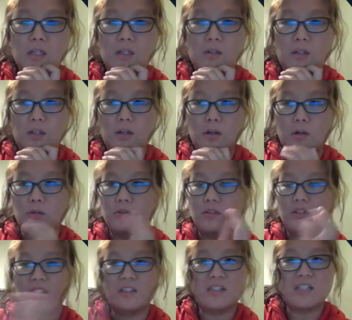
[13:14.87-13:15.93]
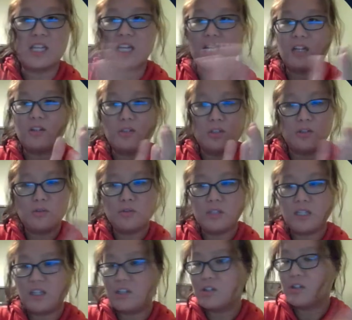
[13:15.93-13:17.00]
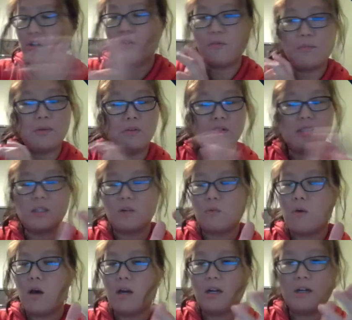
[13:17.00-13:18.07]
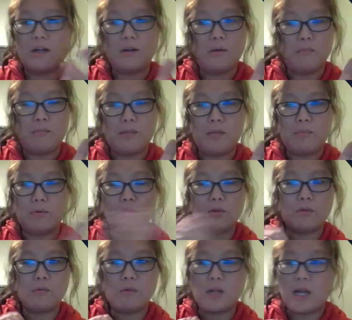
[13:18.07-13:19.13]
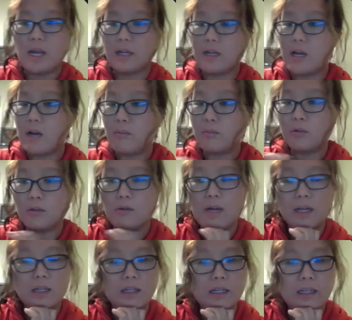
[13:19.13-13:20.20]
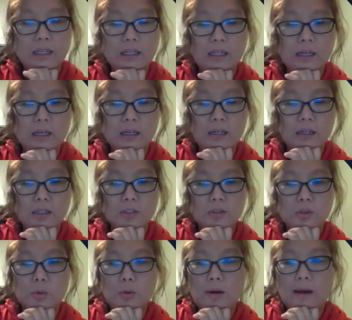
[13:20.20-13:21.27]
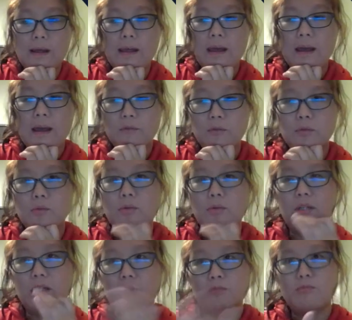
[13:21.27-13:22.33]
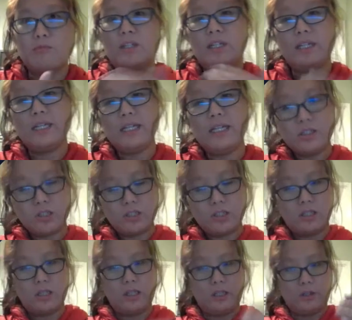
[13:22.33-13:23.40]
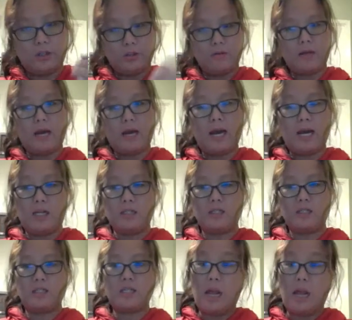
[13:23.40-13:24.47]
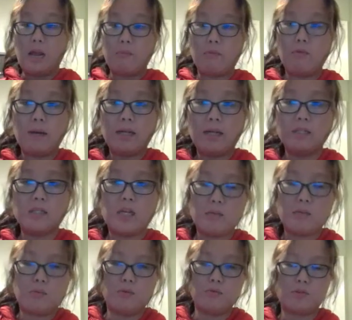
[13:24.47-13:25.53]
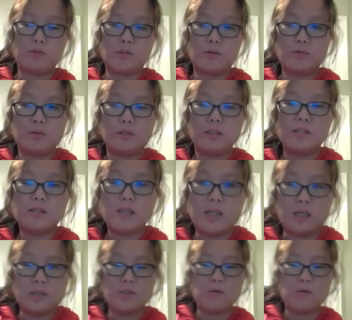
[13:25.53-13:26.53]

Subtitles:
the sink, using the soap, using the water. People don't line up correctly. So I have to release you guys table by table to go to the sink to